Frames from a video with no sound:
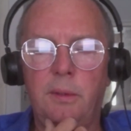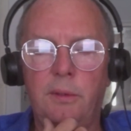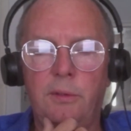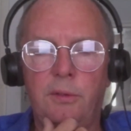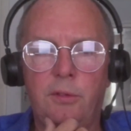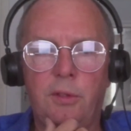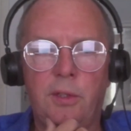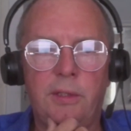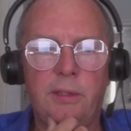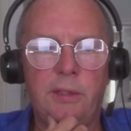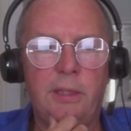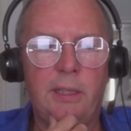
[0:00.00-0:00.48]

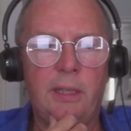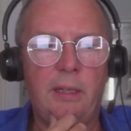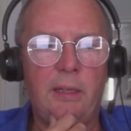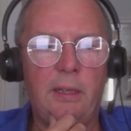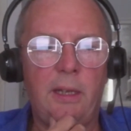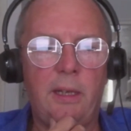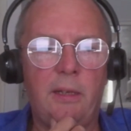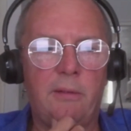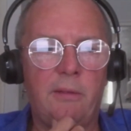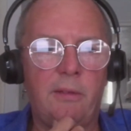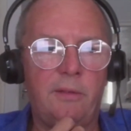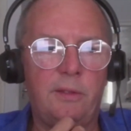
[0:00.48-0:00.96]
trying to
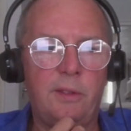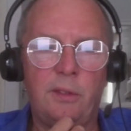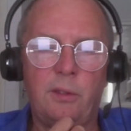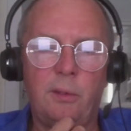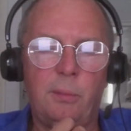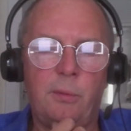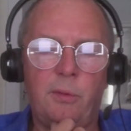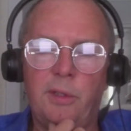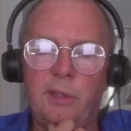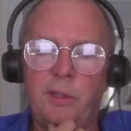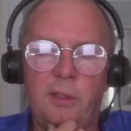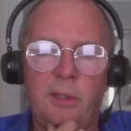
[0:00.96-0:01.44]
get aircraft
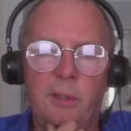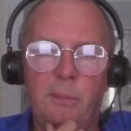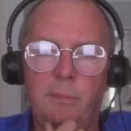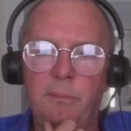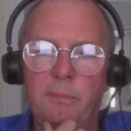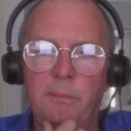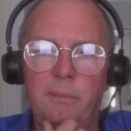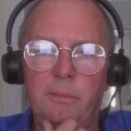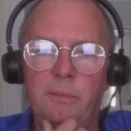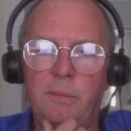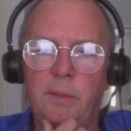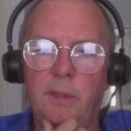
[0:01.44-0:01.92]
just
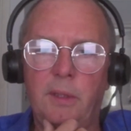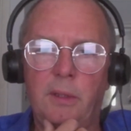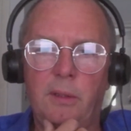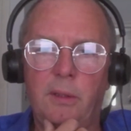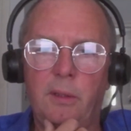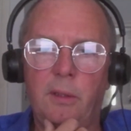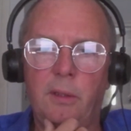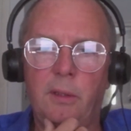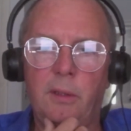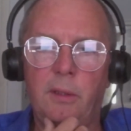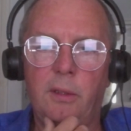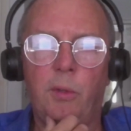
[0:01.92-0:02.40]
operating
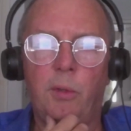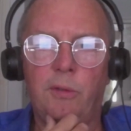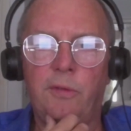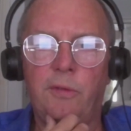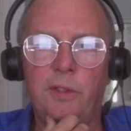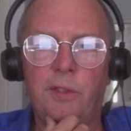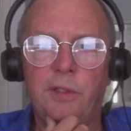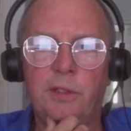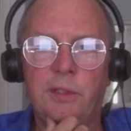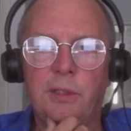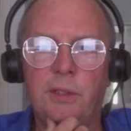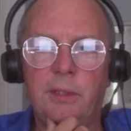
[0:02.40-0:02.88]
a
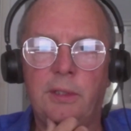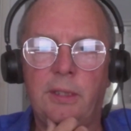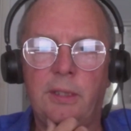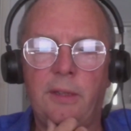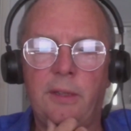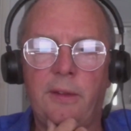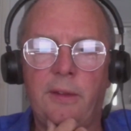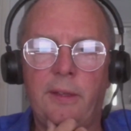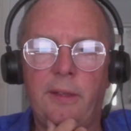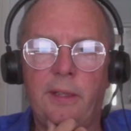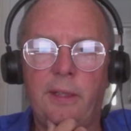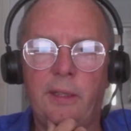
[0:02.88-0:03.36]
lot more
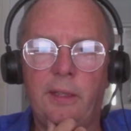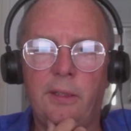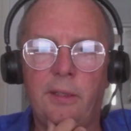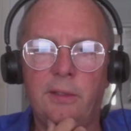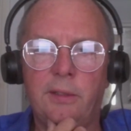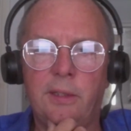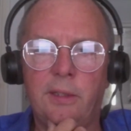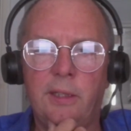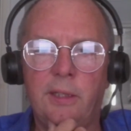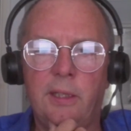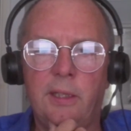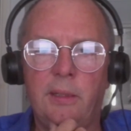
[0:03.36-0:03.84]
efficiently than they
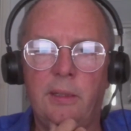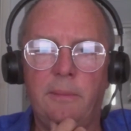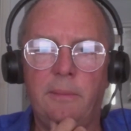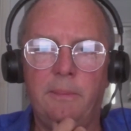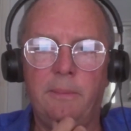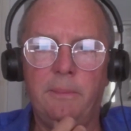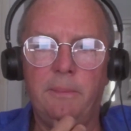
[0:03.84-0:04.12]
are today.